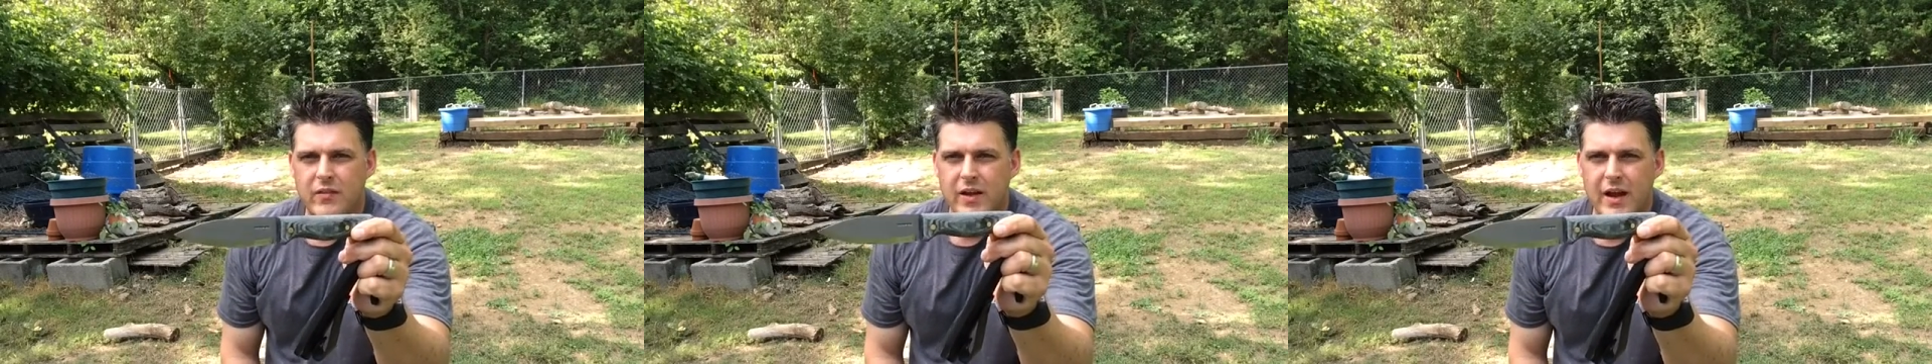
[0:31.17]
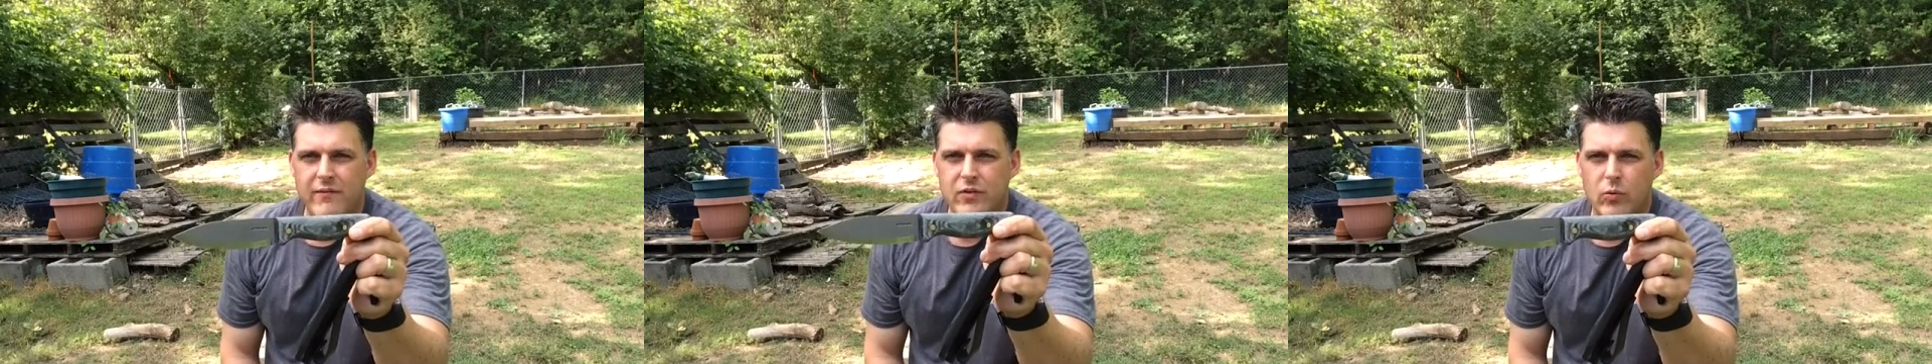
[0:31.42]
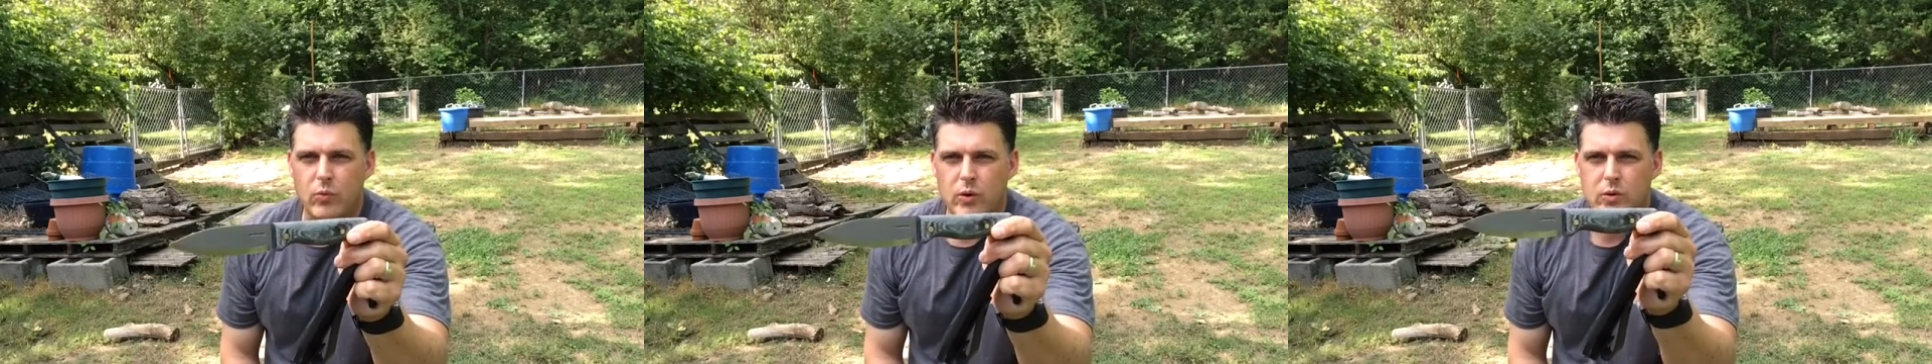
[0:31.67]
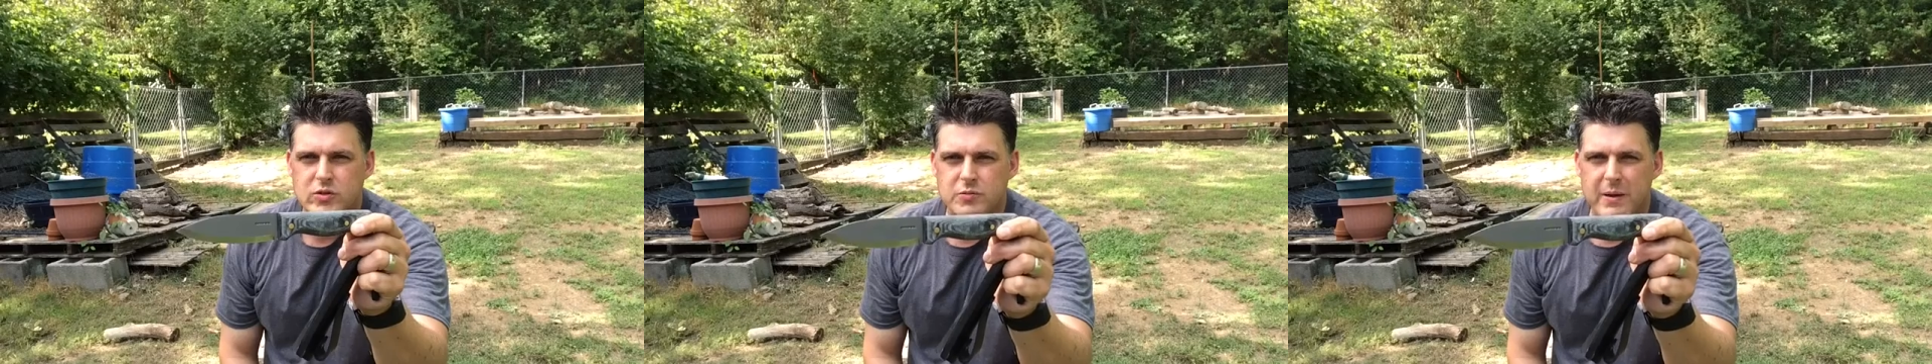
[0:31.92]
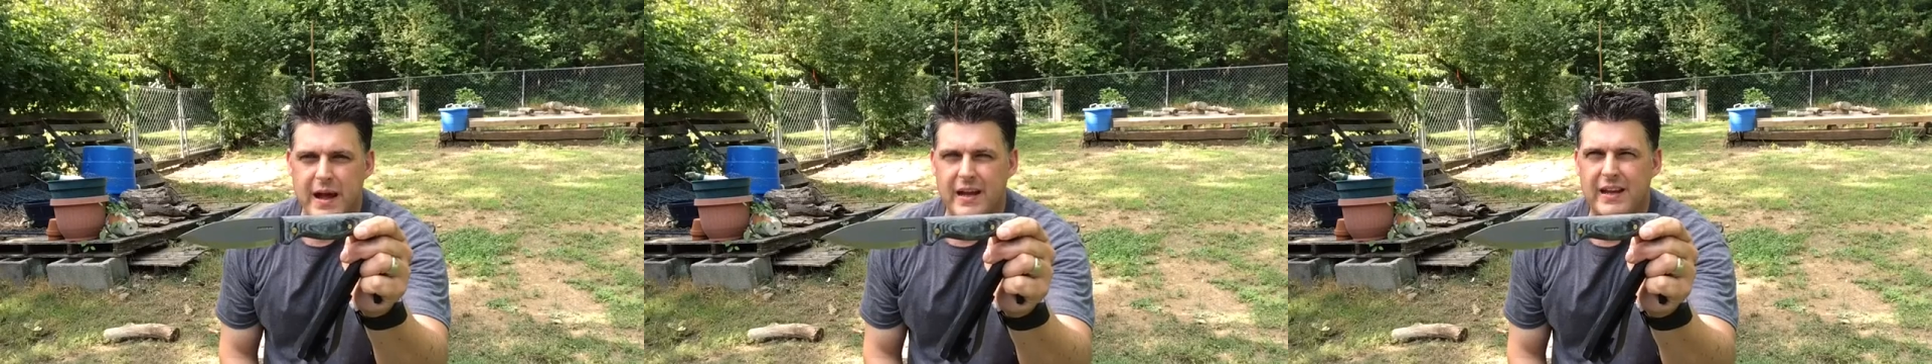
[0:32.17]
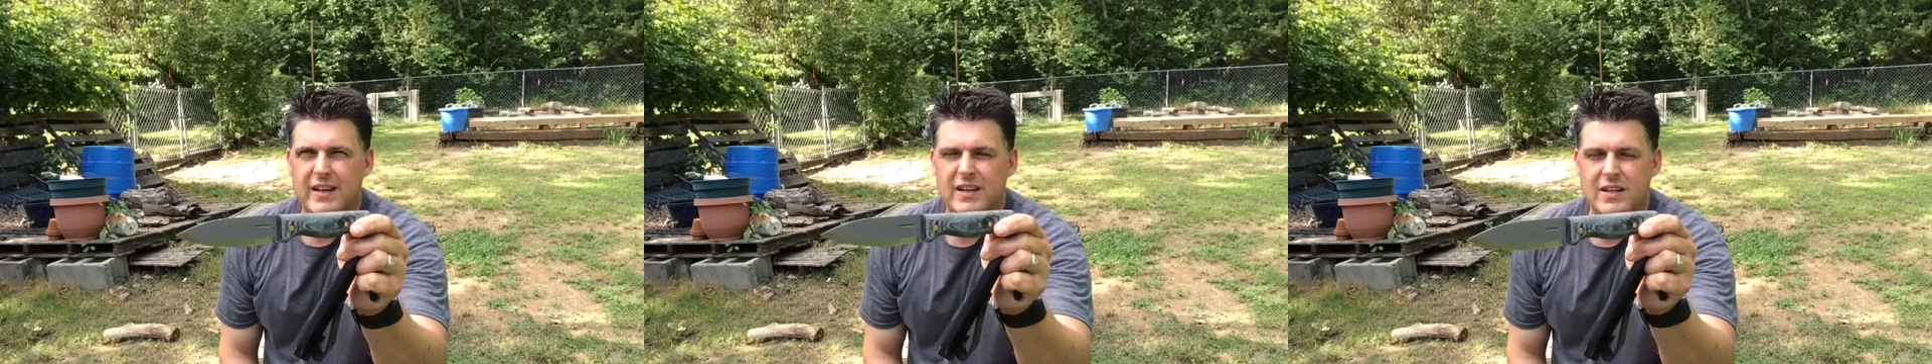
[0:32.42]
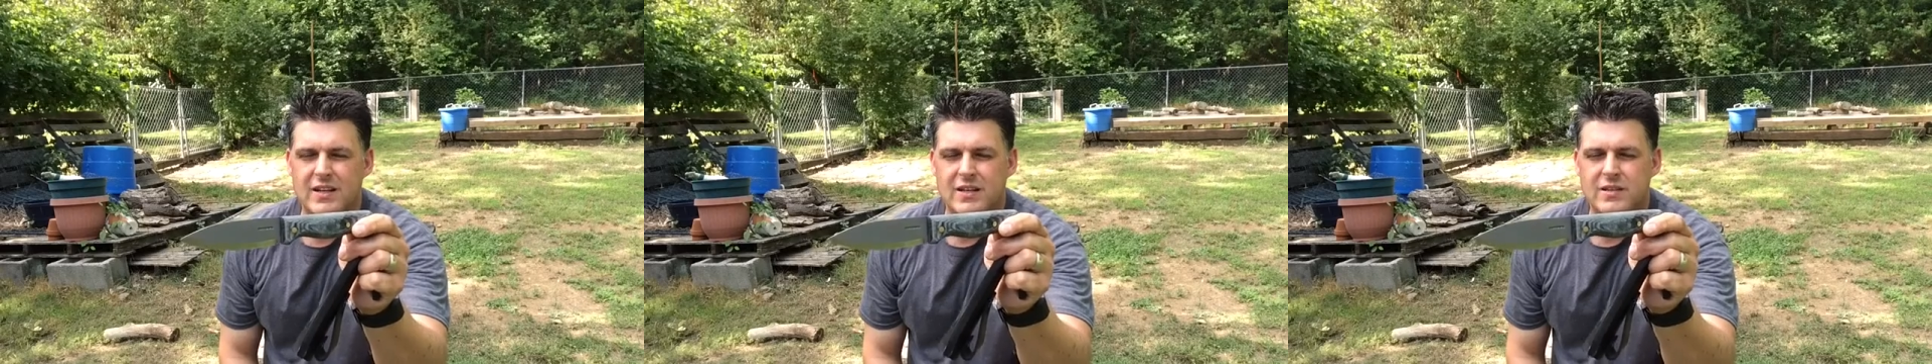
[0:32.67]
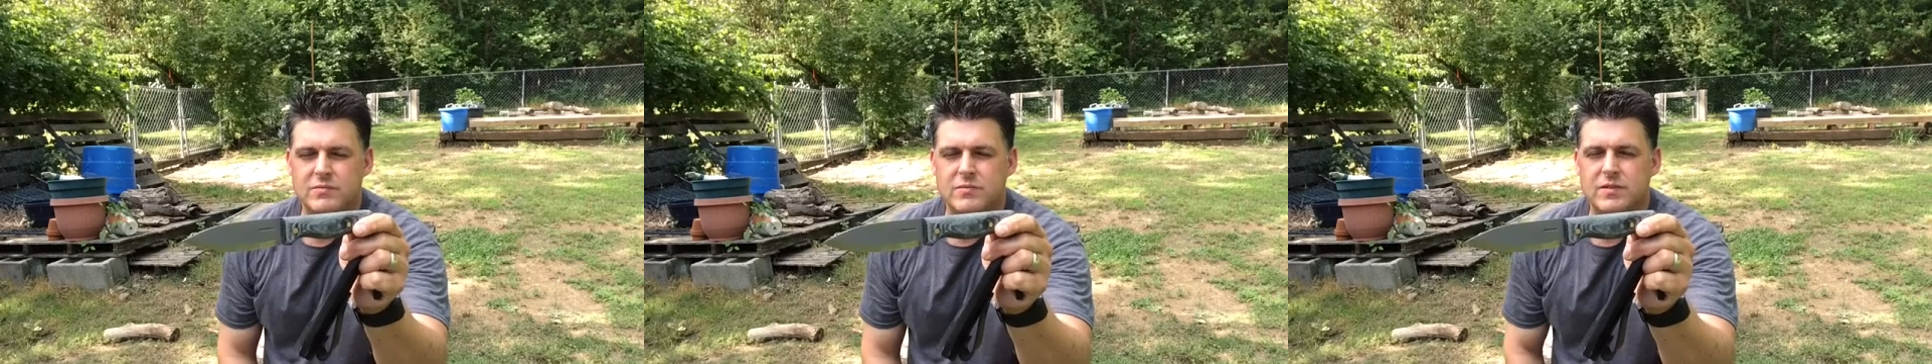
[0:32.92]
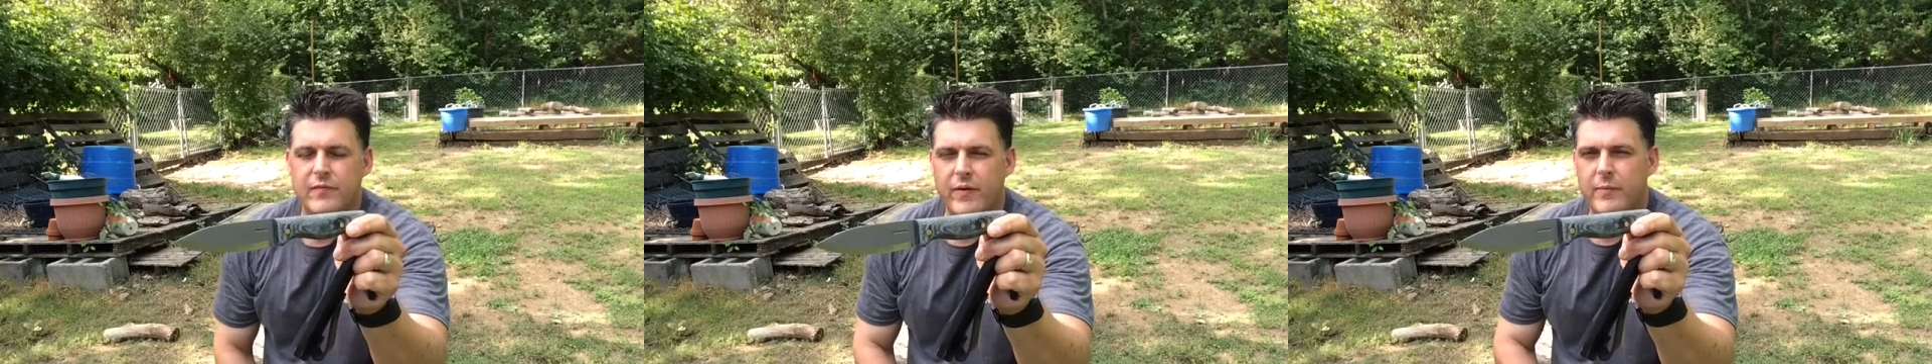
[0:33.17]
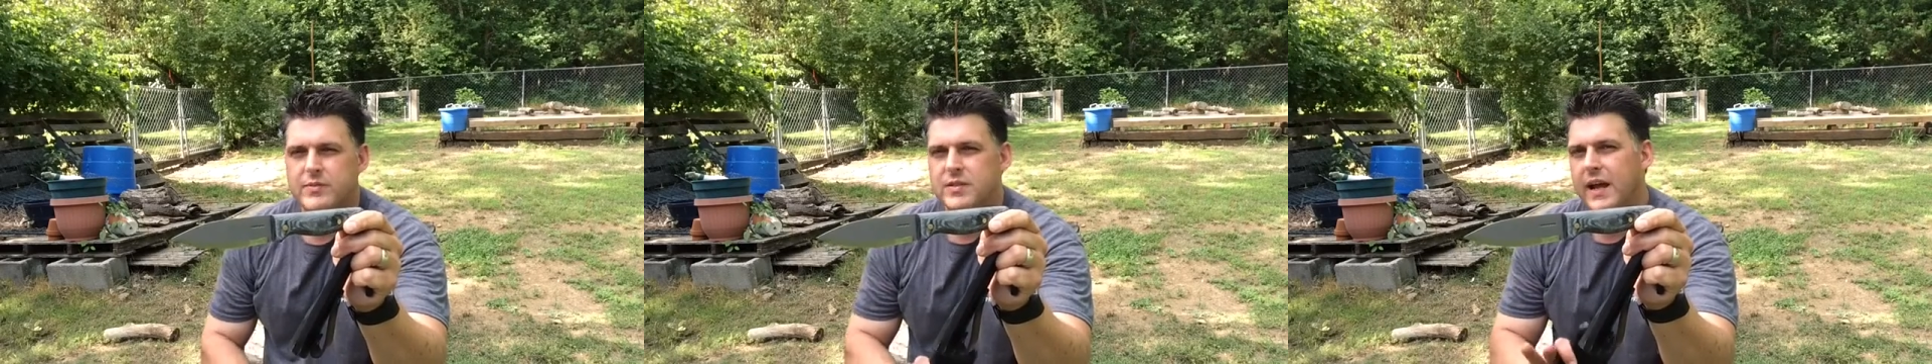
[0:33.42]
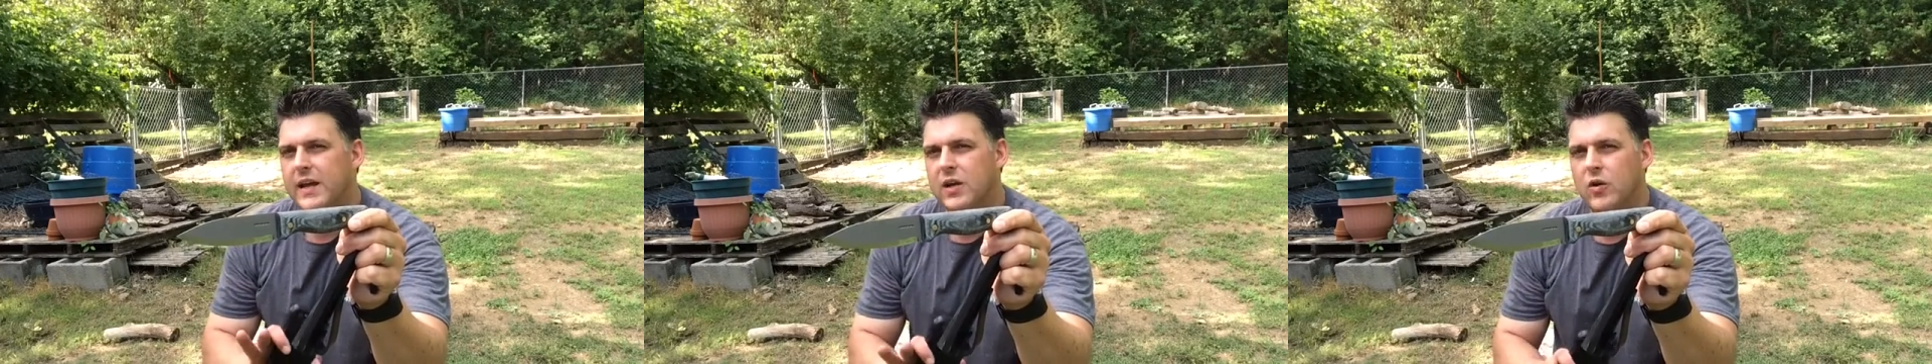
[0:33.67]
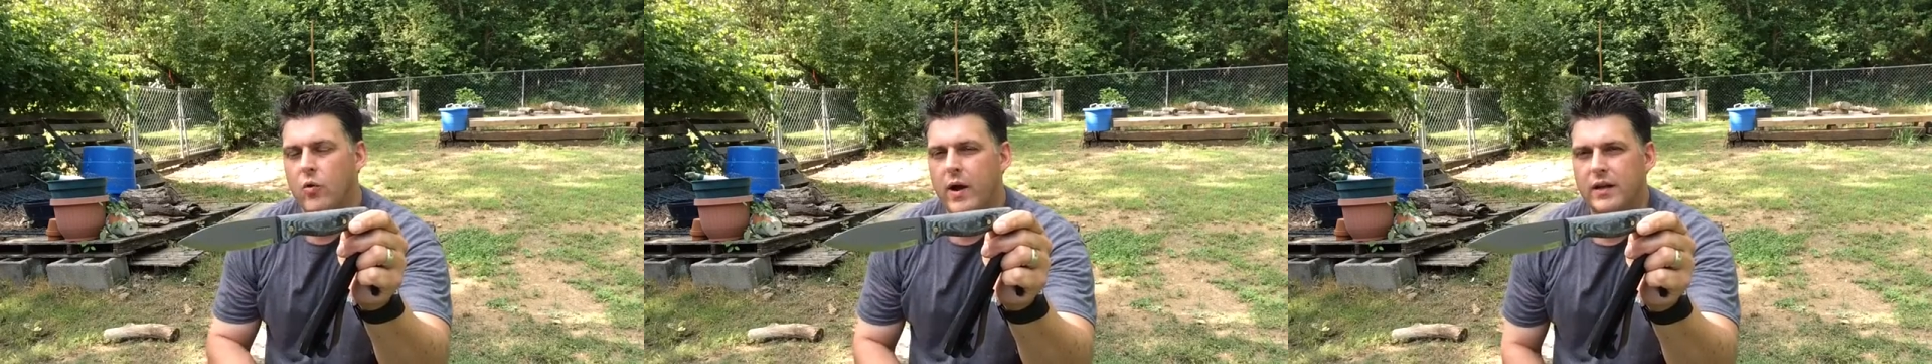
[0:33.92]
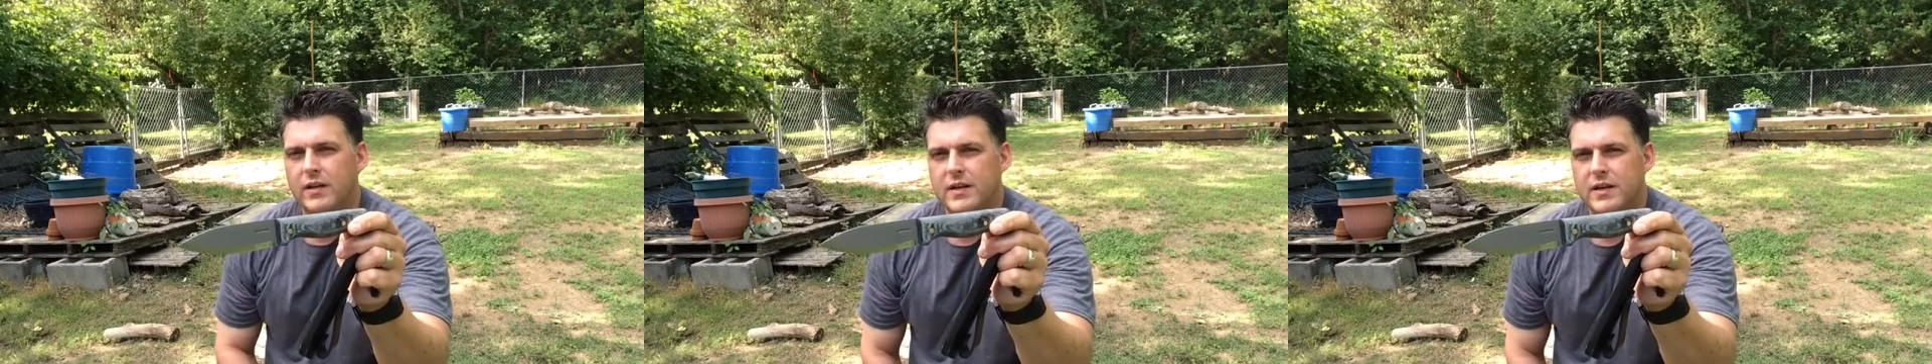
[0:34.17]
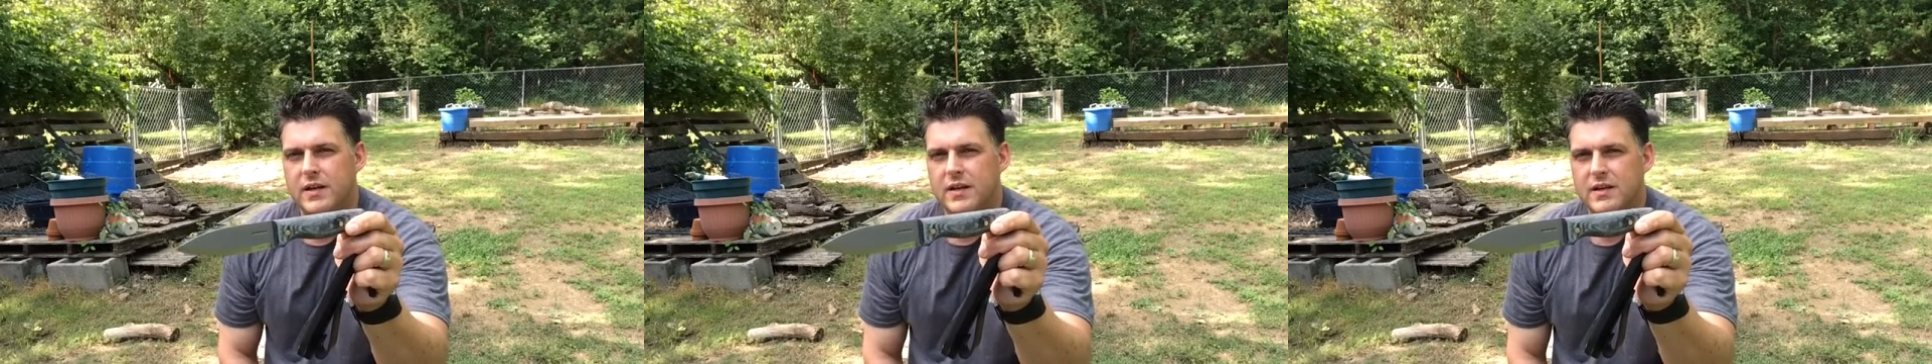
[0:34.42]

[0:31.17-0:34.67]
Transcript: They have their roots back in, if I'm saying it correctly,